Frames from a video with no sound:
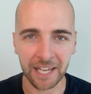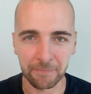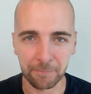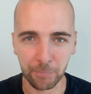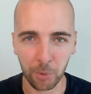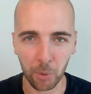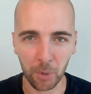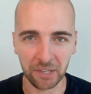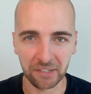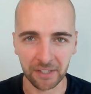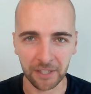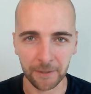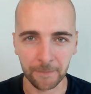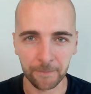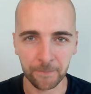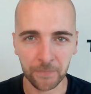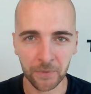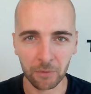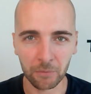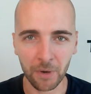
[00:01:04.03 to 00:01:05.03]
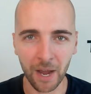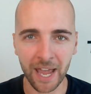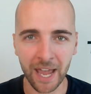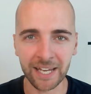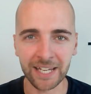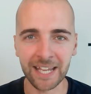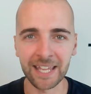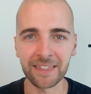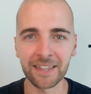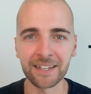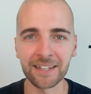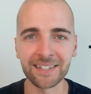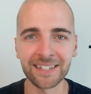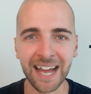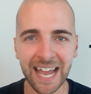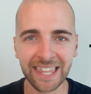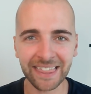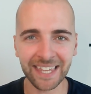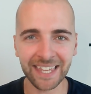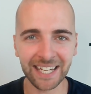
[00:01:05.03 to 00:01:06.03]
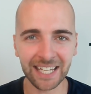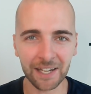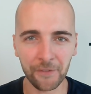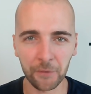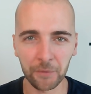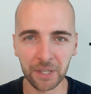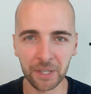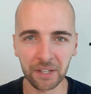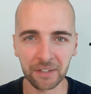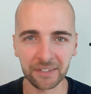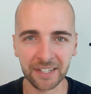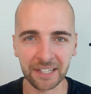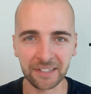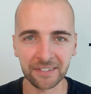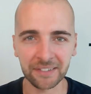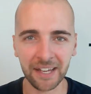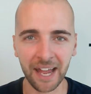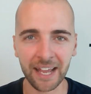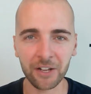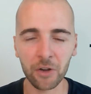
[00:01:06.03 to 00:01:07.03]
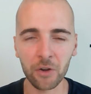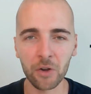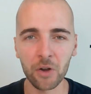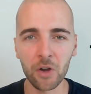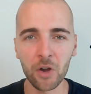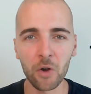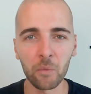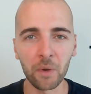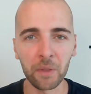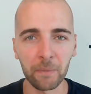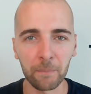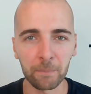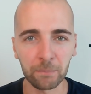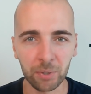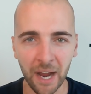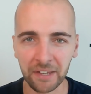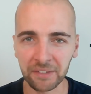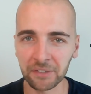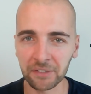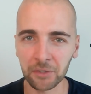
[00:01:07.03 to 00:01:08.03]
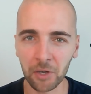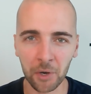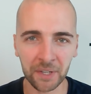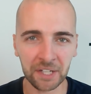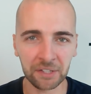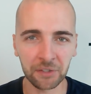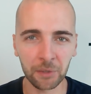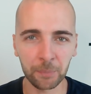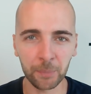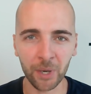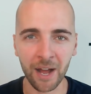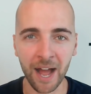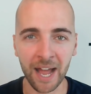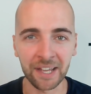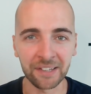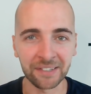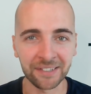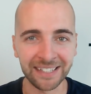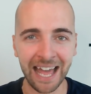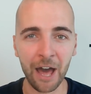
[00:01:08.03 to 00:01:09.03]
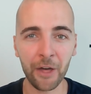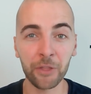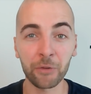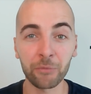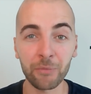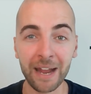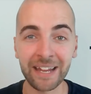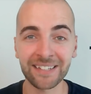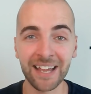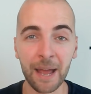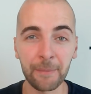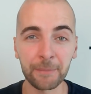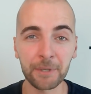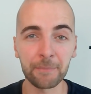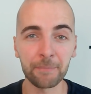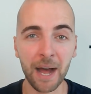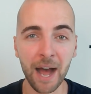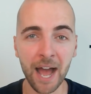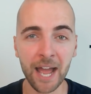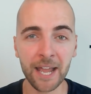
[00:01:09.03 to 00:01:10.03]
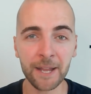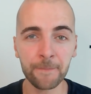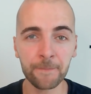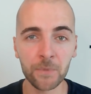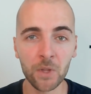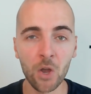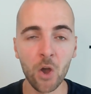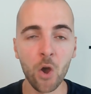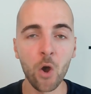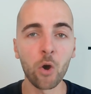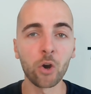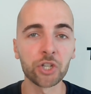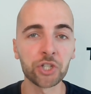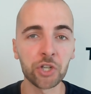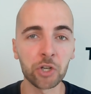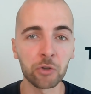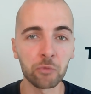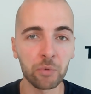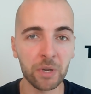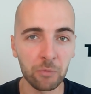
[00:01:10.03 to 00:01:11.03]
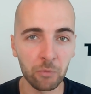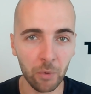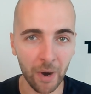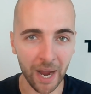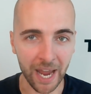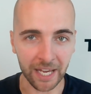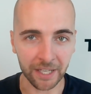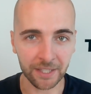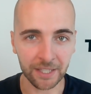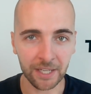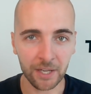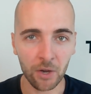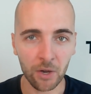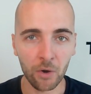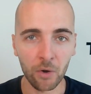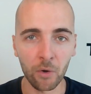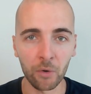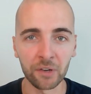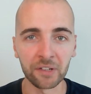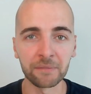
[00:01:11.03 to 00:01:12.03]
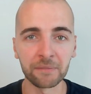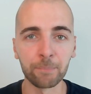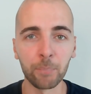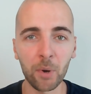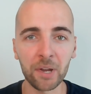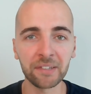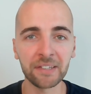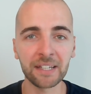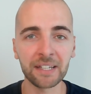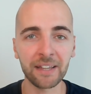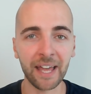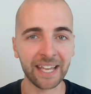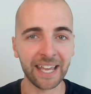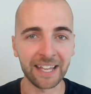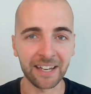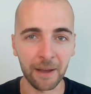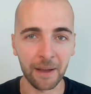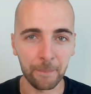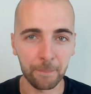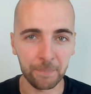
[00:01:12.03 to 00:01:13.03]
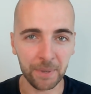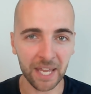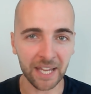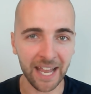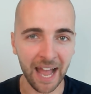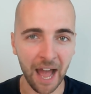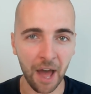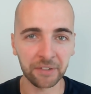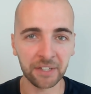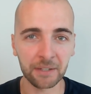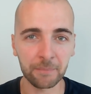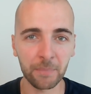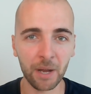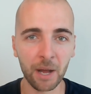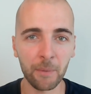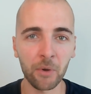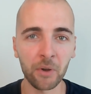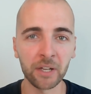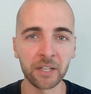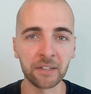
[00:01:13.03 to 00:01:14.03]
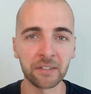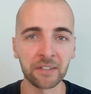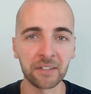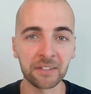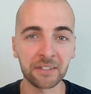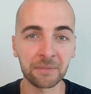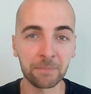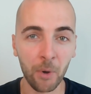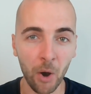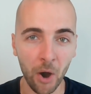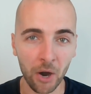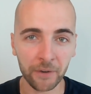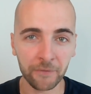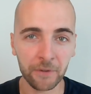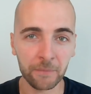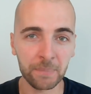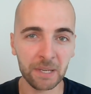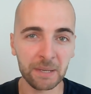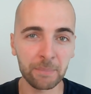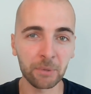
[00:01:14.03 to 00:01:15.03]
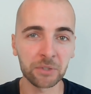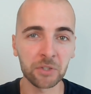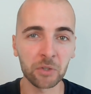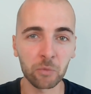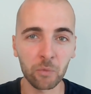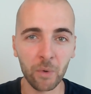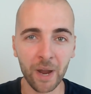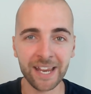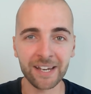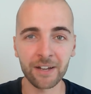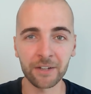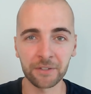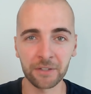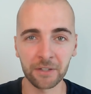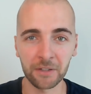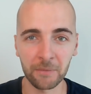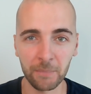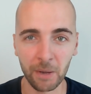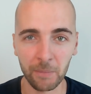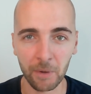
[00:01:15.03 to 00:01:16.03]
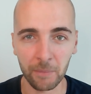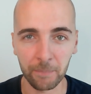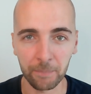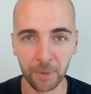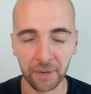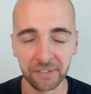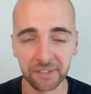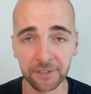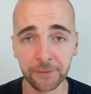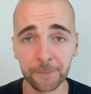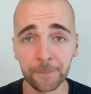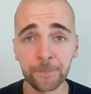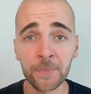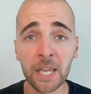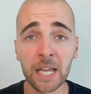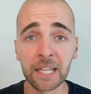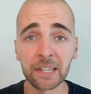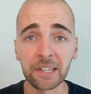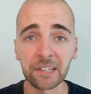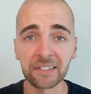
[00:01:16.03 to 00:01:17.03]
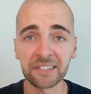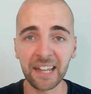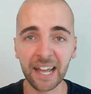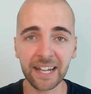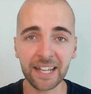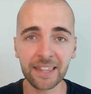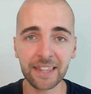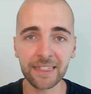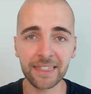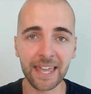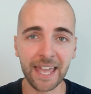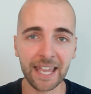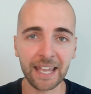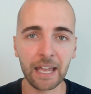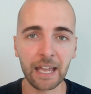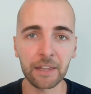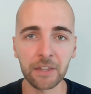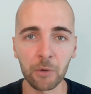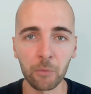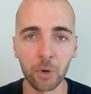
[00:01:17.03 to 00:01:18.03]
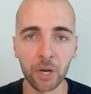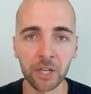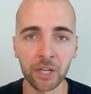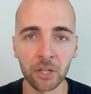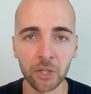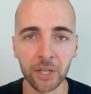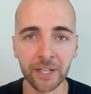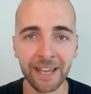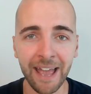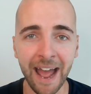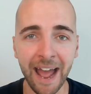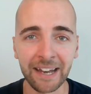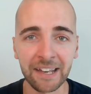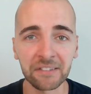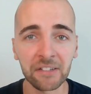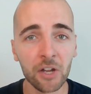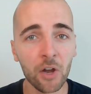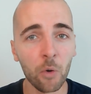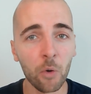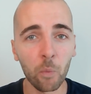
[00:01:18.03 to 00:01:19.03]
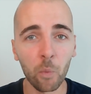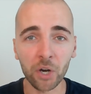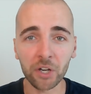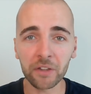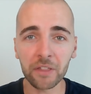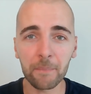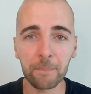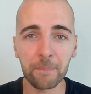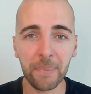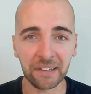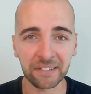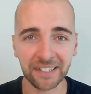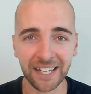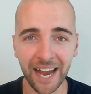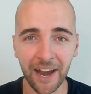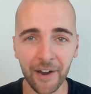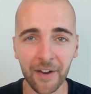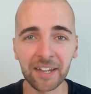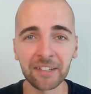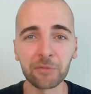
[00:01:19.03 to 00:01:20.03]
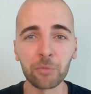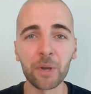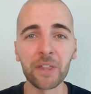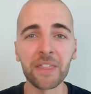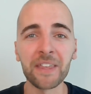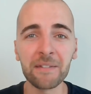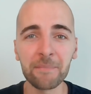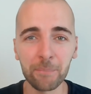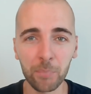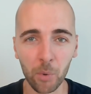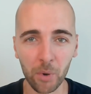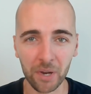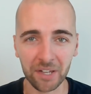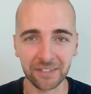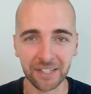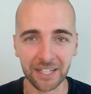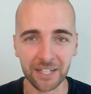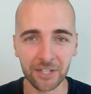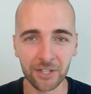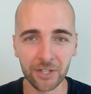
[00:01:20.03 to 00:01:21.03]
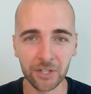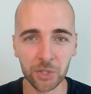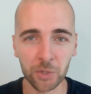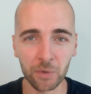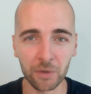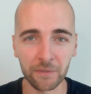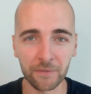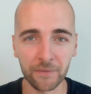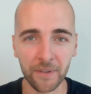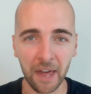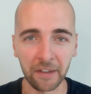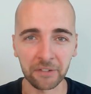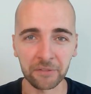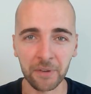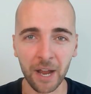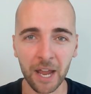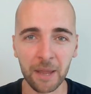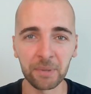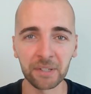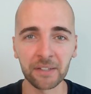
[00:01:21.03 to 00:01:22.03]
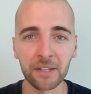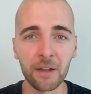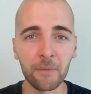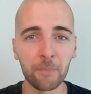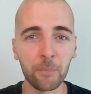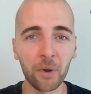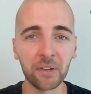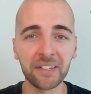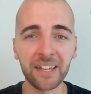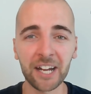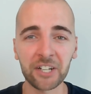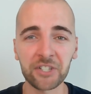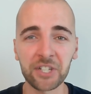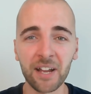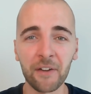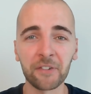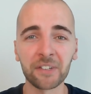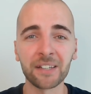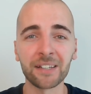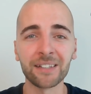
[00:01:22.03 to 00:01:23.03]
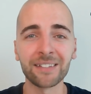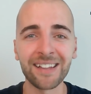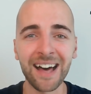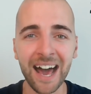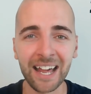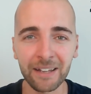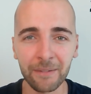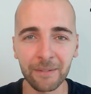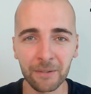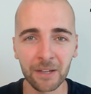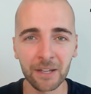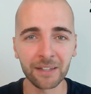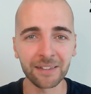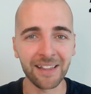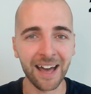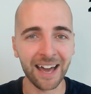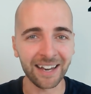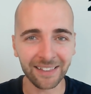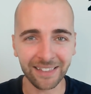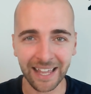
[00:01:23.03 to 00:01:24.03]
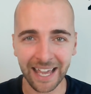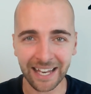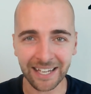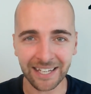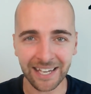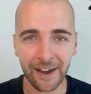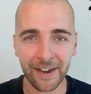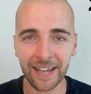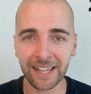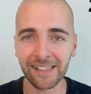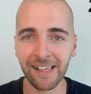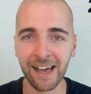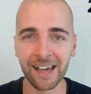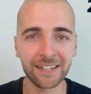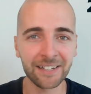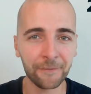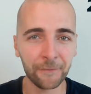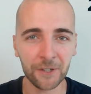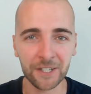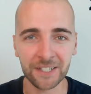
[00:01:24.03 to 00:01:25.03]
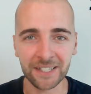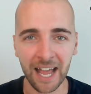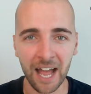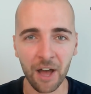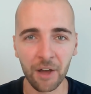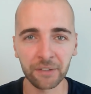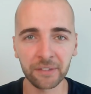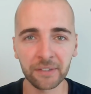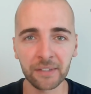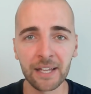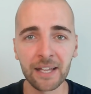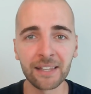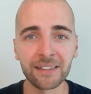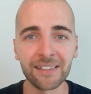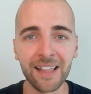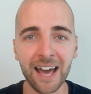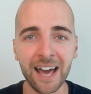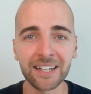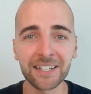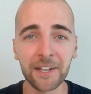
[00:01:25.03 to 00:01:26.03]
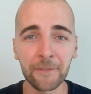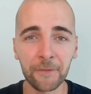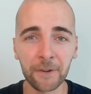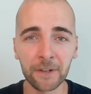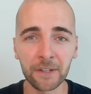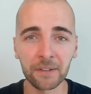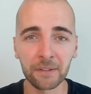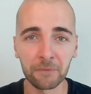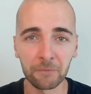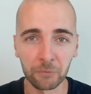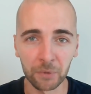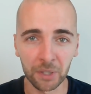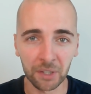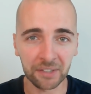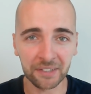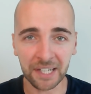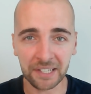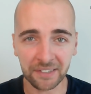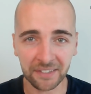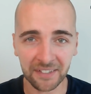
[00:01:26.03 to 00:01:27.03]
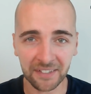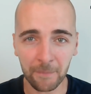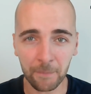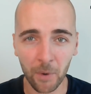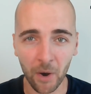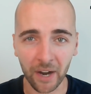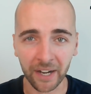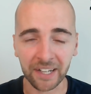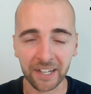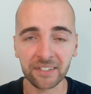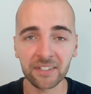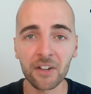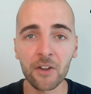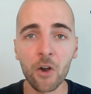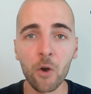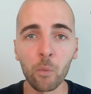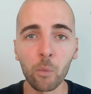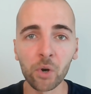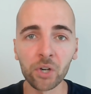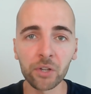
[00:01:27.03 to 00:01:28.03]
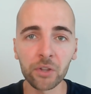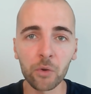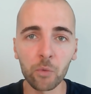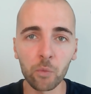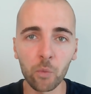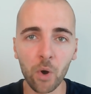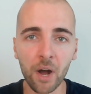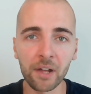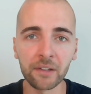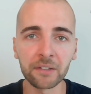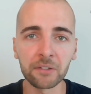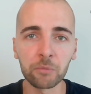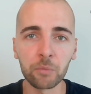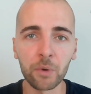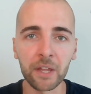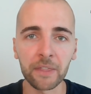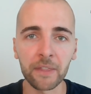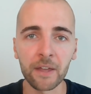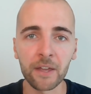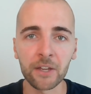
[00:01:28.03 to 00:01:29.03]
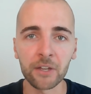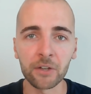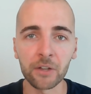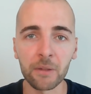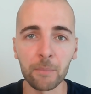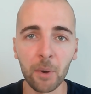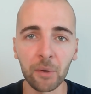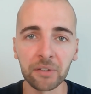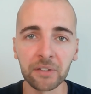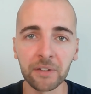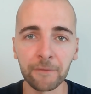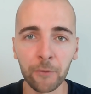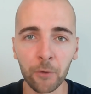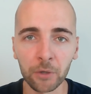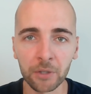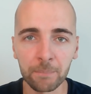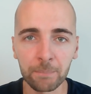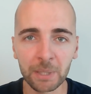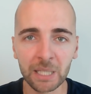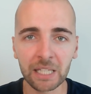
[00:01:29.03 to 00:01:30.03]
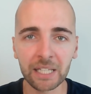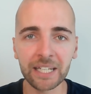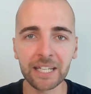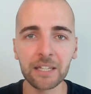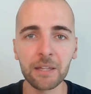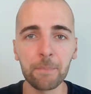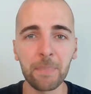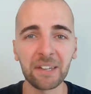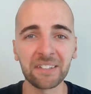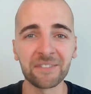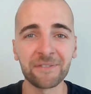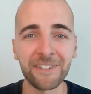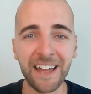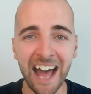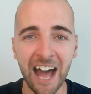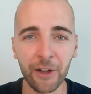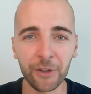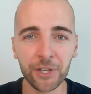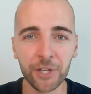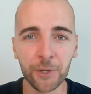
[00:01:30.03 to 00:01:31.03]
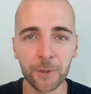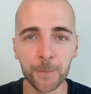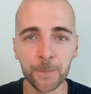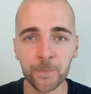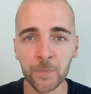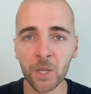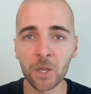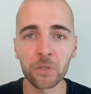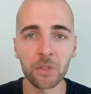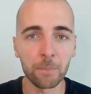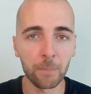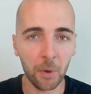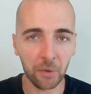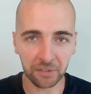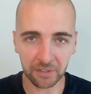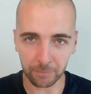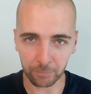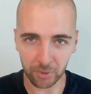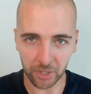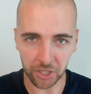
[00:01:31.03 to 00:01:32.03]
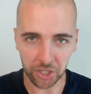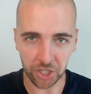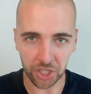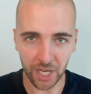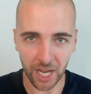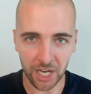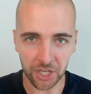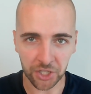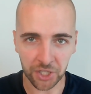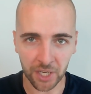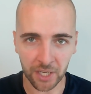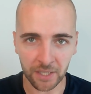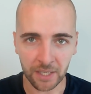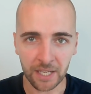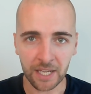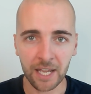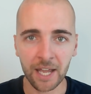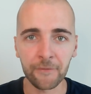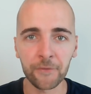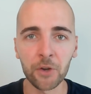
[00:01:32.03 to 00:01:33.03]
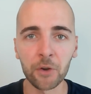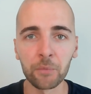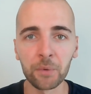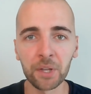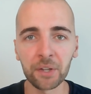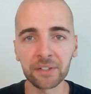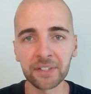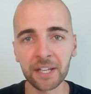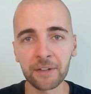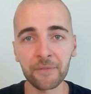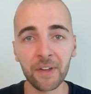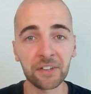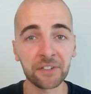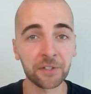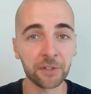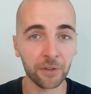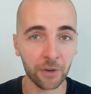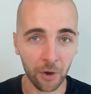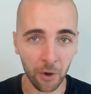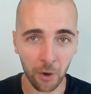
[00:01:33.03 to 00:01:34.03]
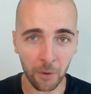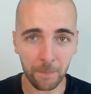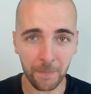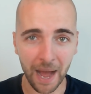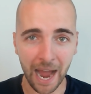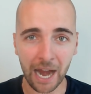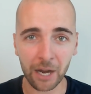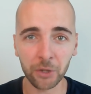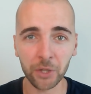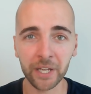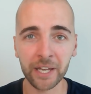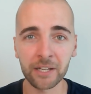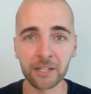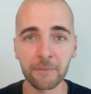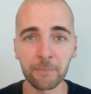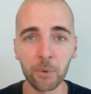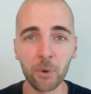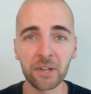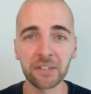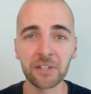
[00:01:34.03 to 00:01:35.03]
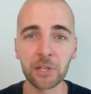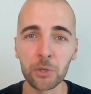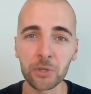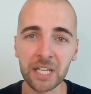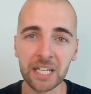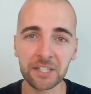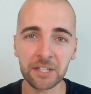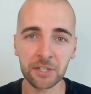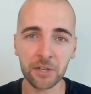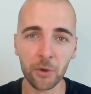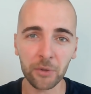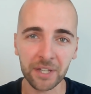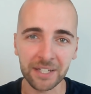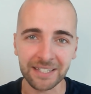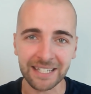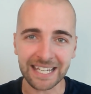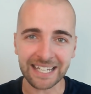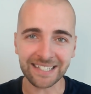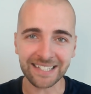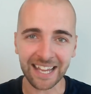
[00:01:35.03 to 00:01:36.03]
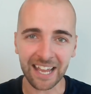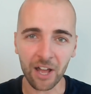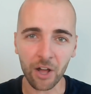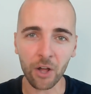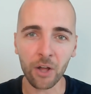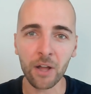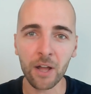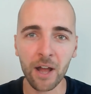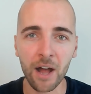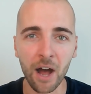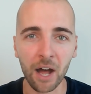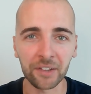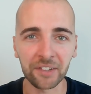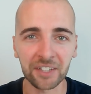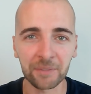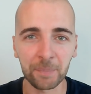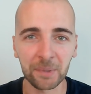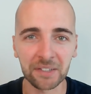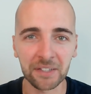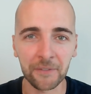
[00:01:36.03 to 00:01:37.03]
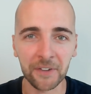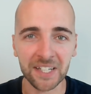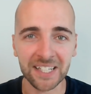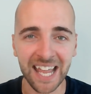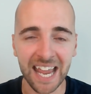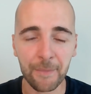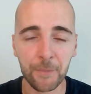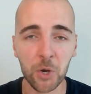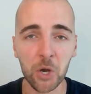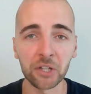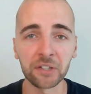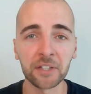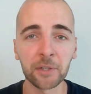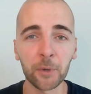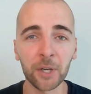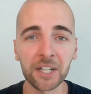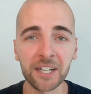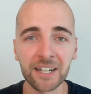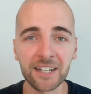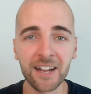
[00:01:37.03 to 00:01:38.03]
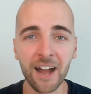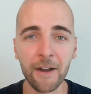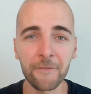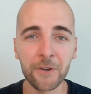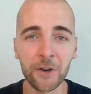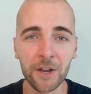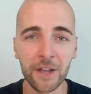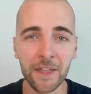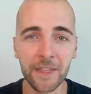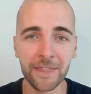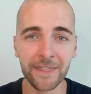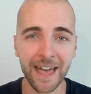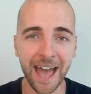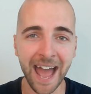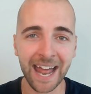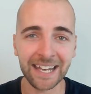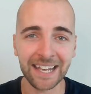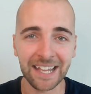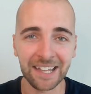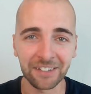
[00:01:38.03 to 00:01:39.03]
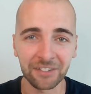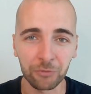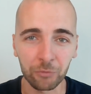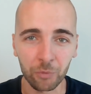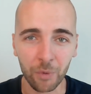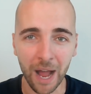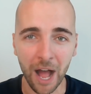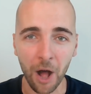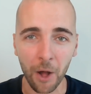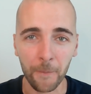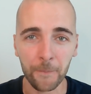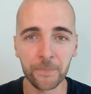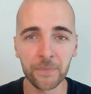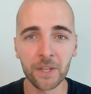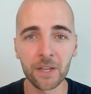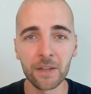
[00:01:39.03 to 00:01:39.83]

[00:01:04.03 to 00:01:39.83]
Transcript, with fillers: in Boise? Right, in the ninth inning of a real estate cycle with prices already super high, is now the right time to buy, or should we wait? Or is Boise like in a big housing bubble, and is it smarter for people to wait until the bubble bursts? The second thing that we're gonna look at is, what are the best areas within Boise to invest, right? Because Boise actually covers a lot of land area, a lot of different towns, a lot of different real estate submarkets. What are the ones with, you know, the most affordability, the best value, the most appreciation? If you're a real estate investor or home buyer looking into Boise, you need to know the detail on the specific neighborhood. So we're gonna cover that as well.